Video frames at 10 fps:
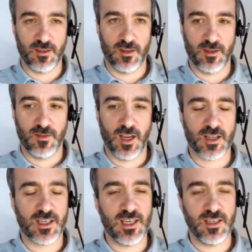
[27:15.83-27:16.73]
They are
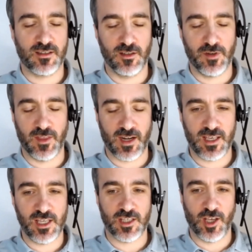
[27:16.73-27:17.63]
key to delivery. They're a key
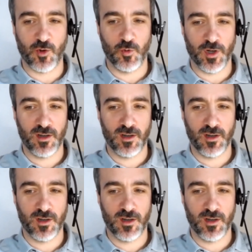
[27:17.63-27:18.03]
stakeholder,